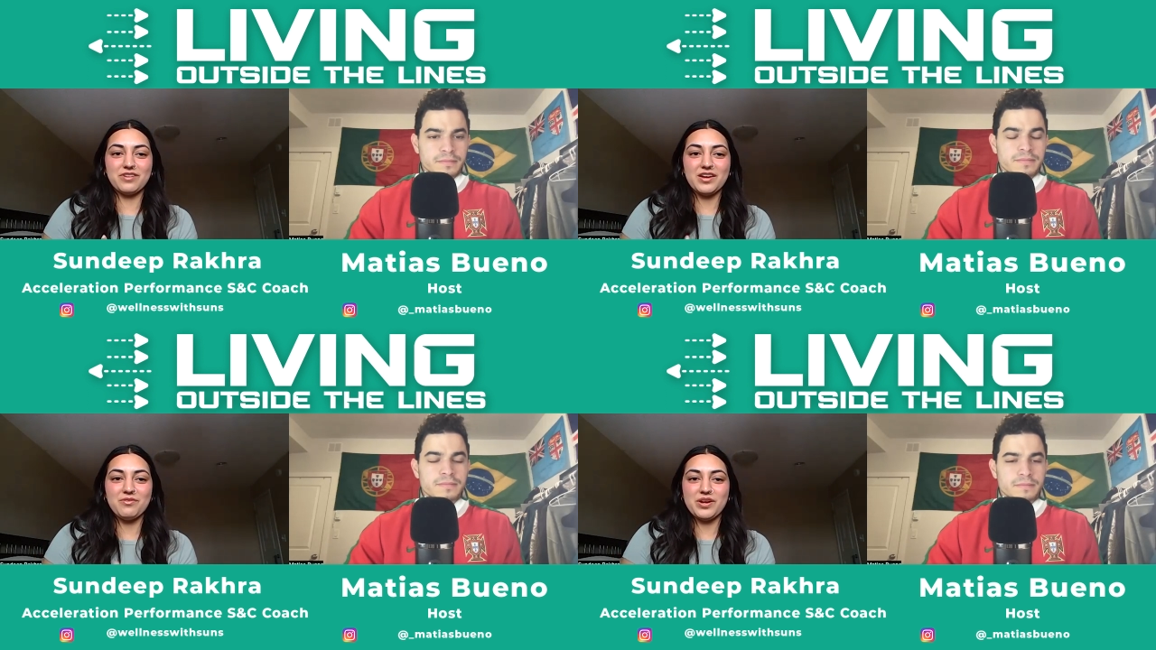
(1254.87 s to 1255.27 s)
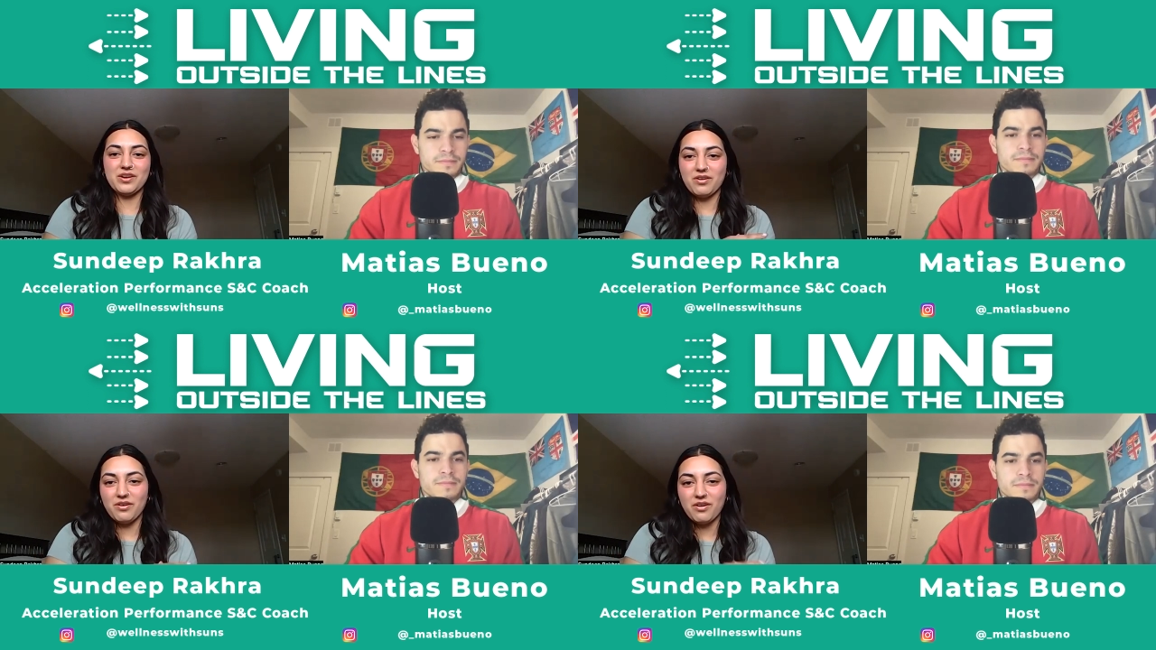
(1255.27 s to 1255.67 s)
Speaker 1: right? We
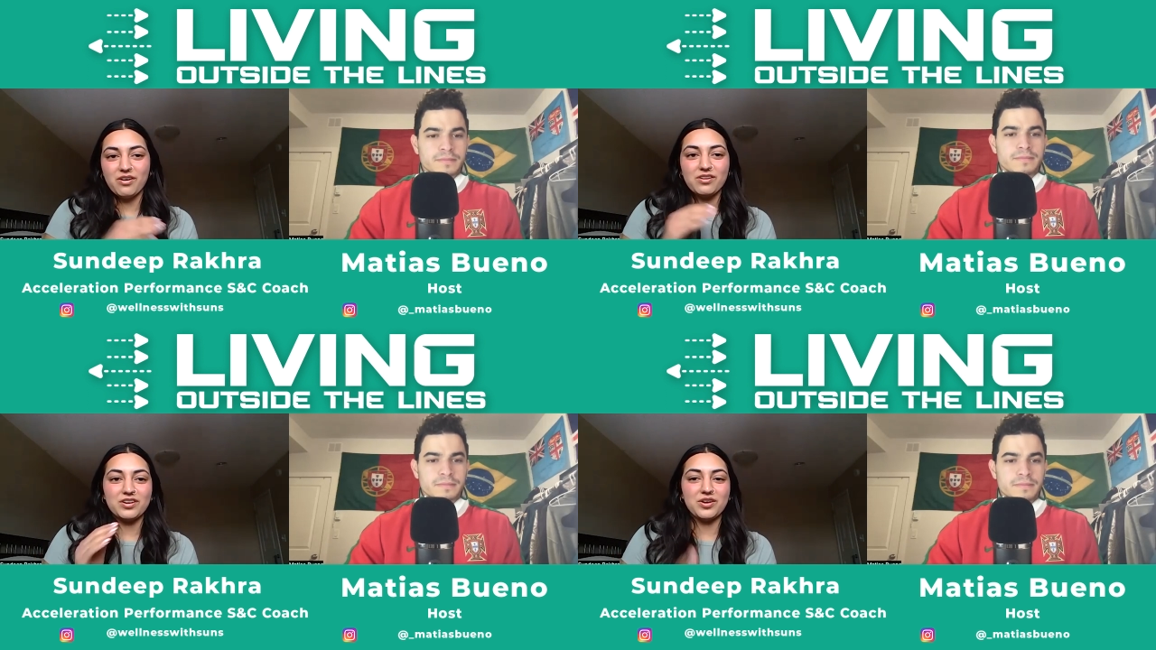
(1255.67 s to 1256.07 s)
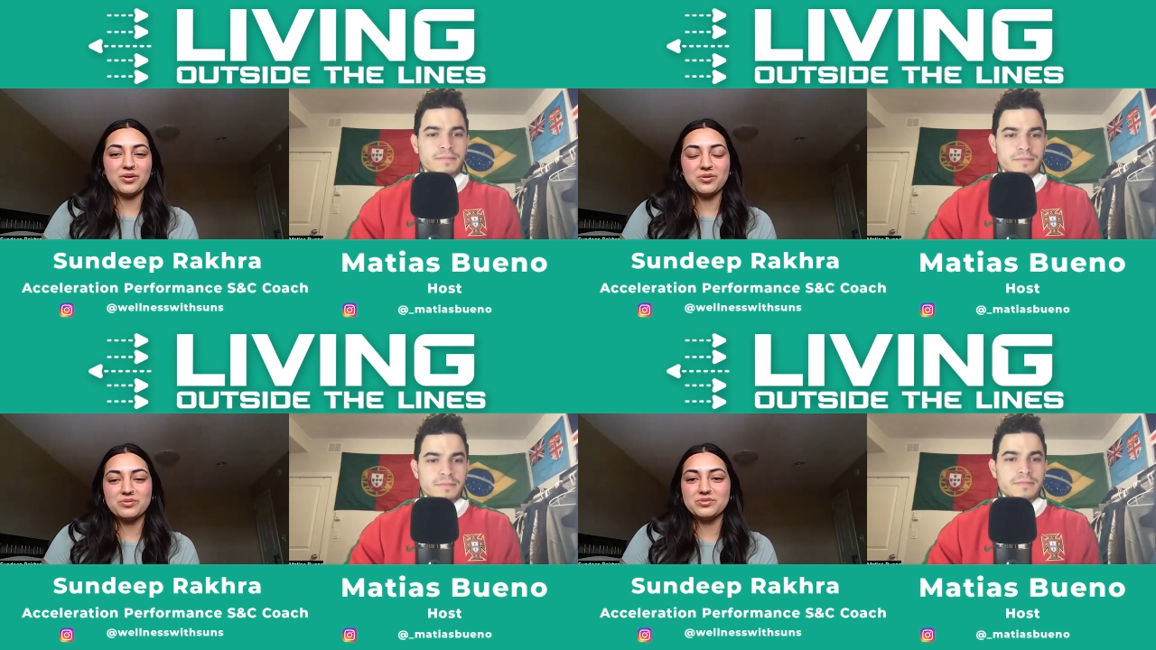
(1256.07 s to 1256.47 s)
are all our
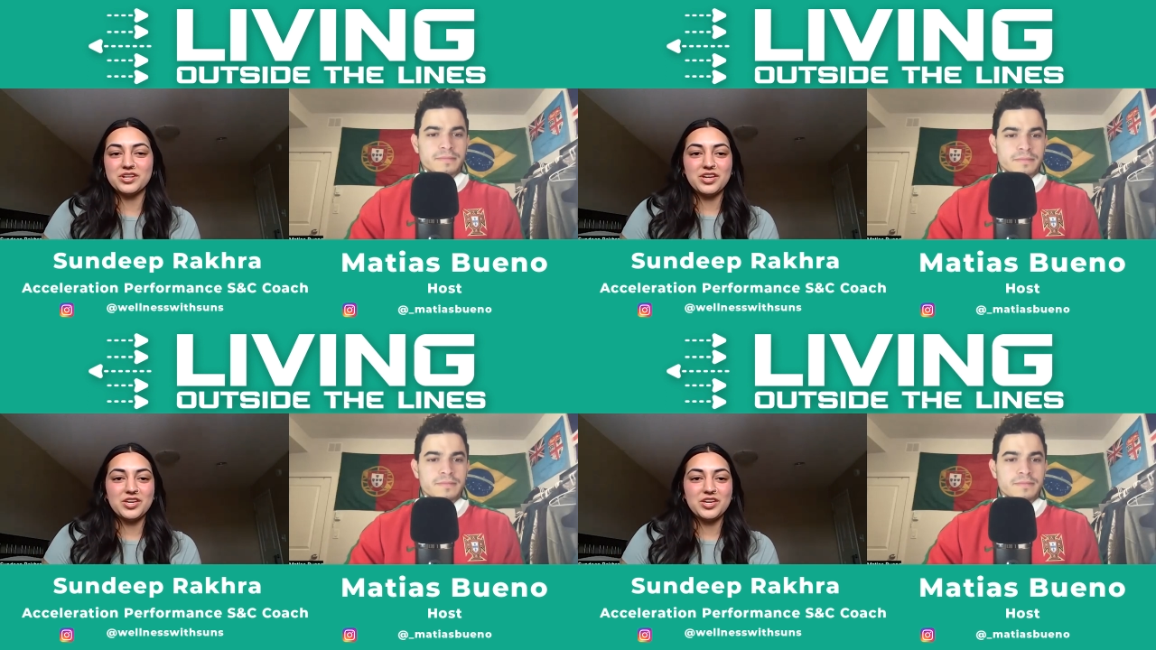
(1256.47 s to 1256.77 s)
own